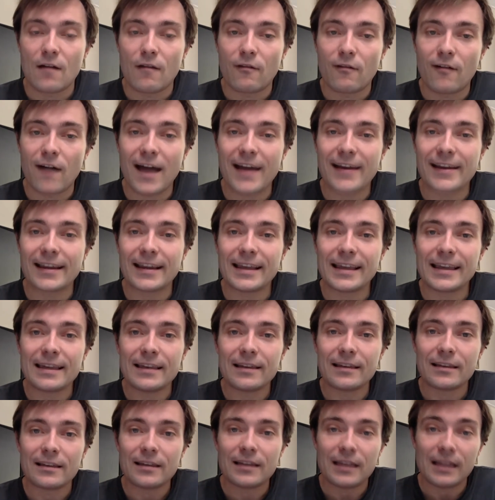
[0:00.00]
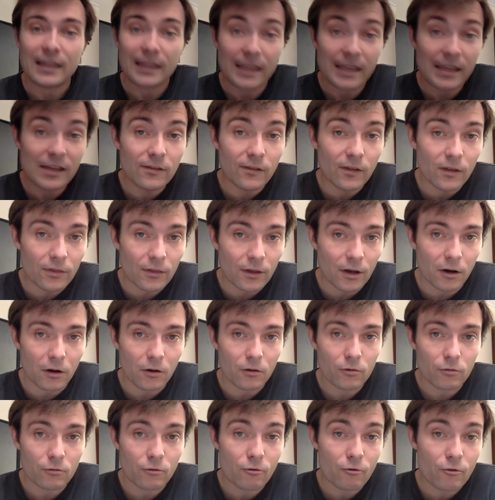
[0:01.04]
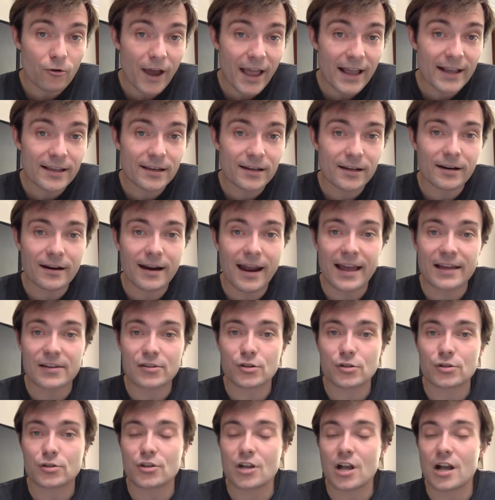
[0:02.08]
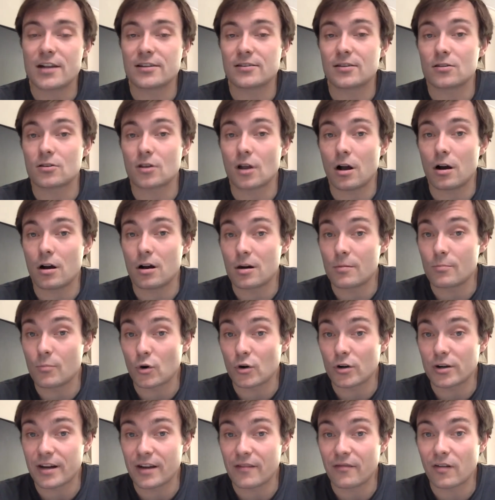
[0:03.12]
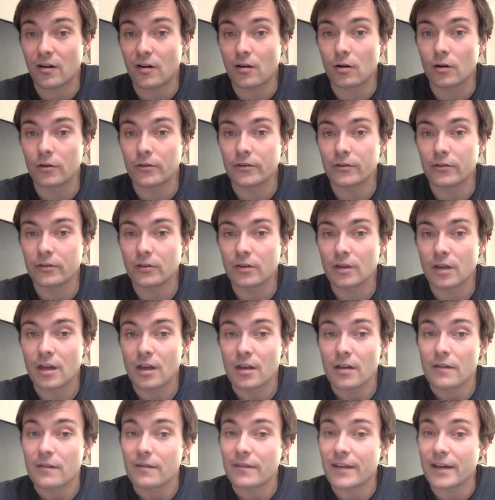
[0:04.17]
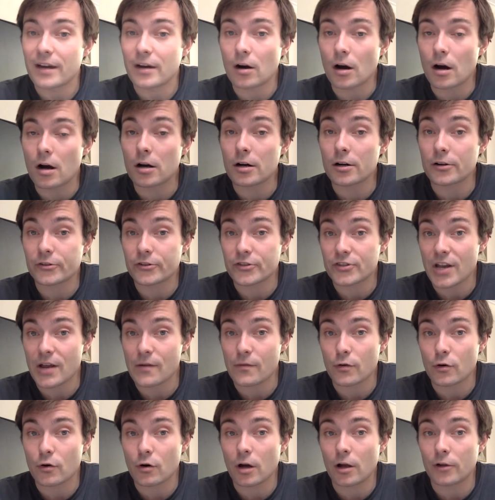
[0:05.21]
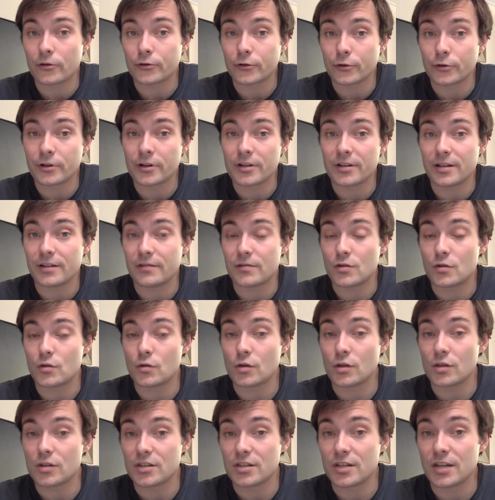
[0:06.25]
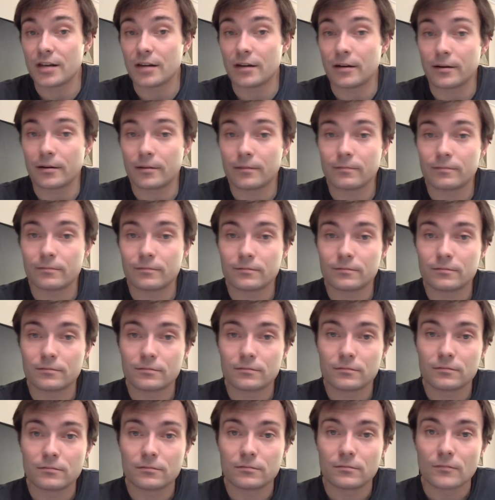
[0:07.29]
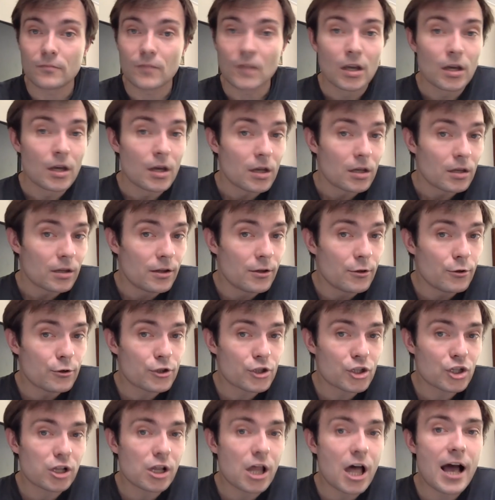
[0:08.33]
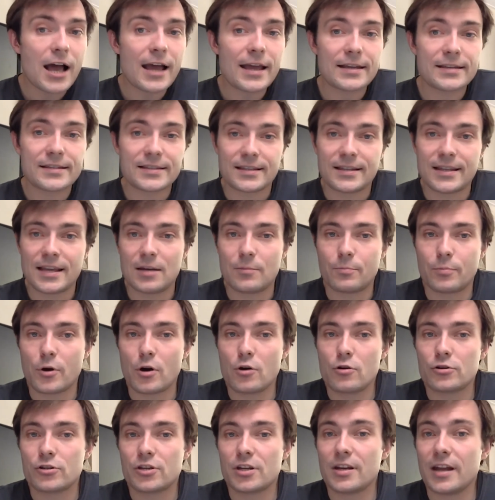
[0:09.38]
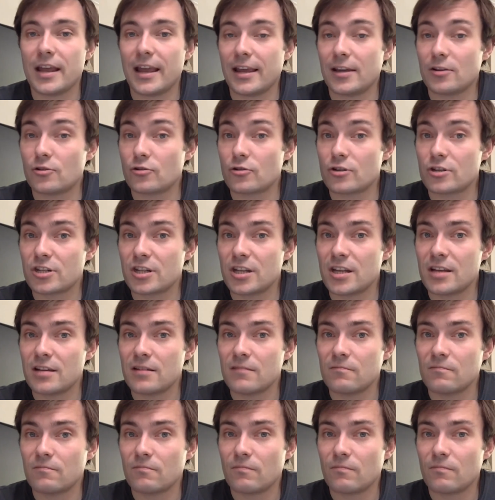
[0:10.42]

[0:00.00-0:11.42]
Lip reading: Finally, even though regular exercises are more difficult, there are several alternatives to consider. Use slides that pose an interesting,